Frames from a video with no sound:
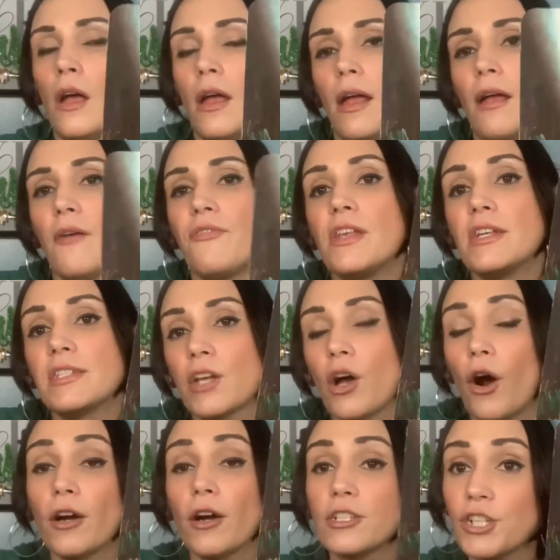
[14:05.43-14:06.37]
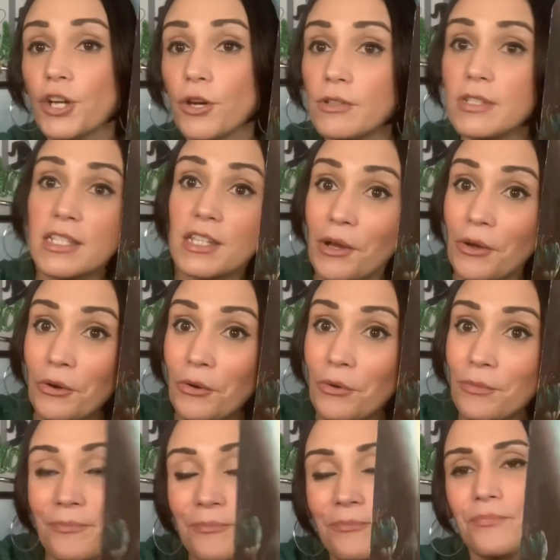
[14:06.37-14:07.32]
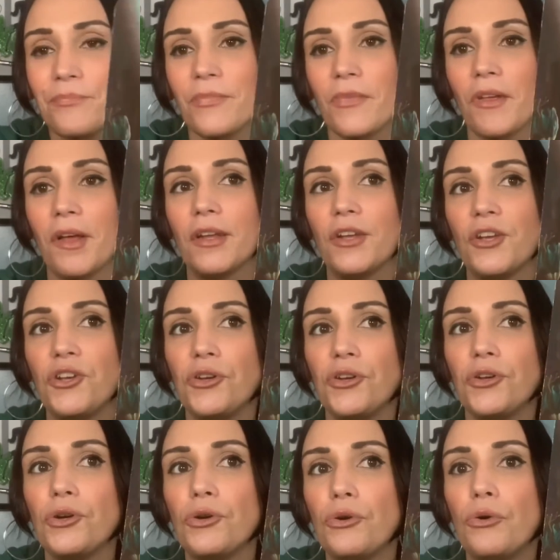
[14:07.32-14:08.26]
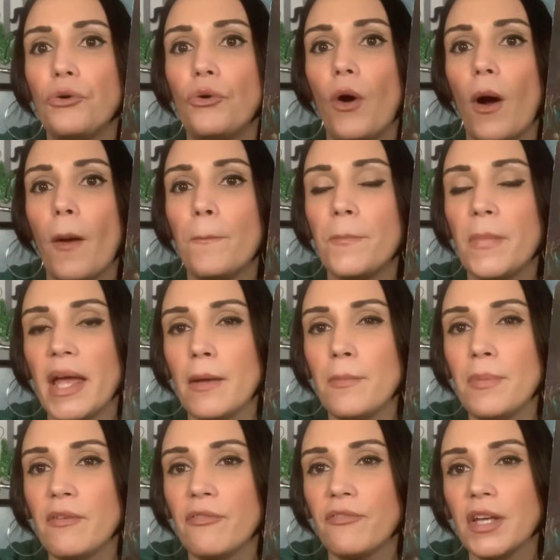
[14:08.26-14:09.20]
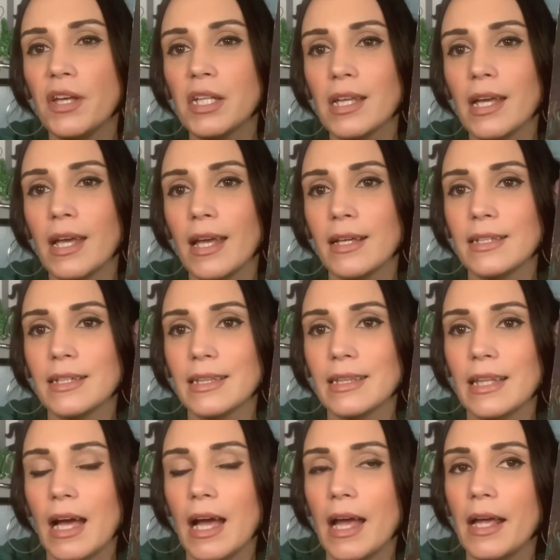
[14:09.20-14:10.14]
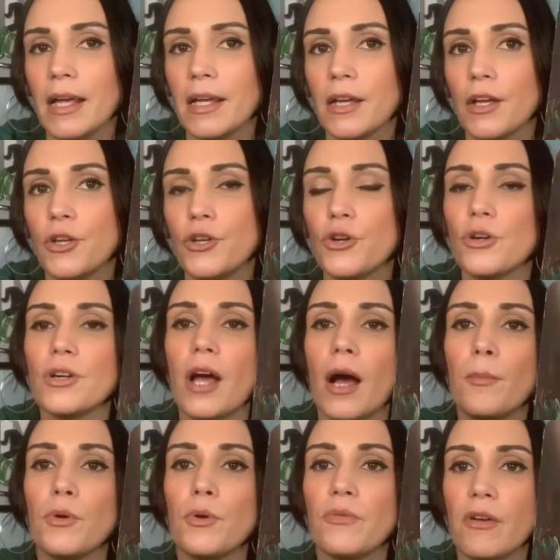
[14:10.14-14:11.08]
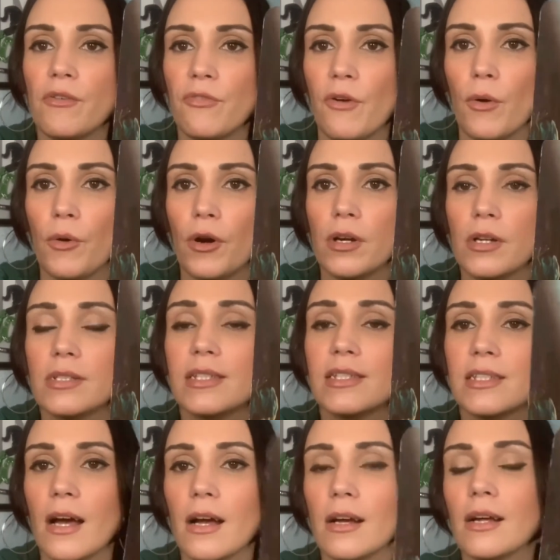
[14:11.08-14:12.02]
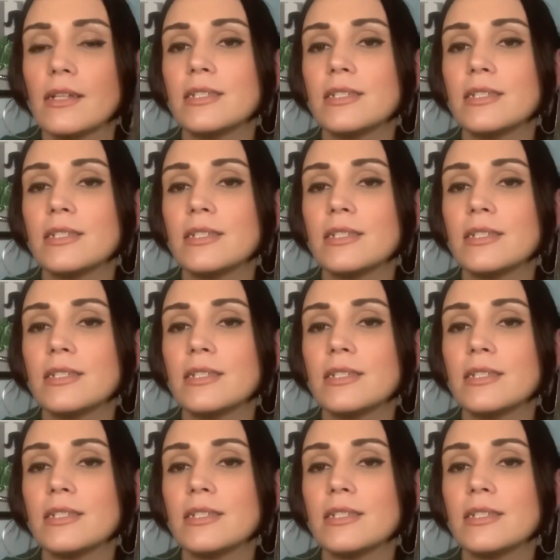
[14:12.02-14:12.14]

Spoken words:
if this card chose you, you may be feeling like you're not moving forward, stuck,